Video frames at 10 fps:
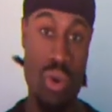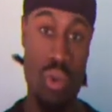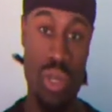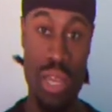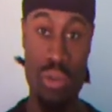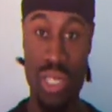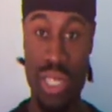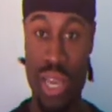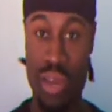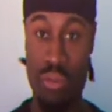what they were
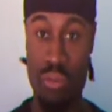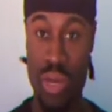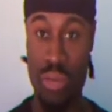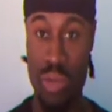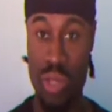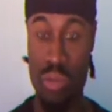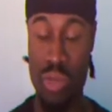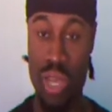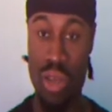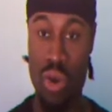saying when you
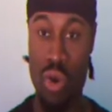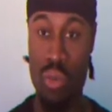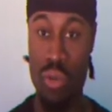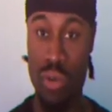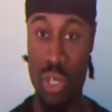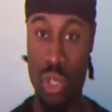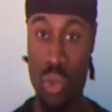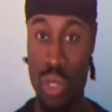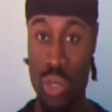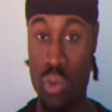think of Kobe versus
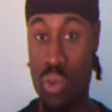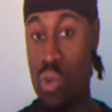Jordan,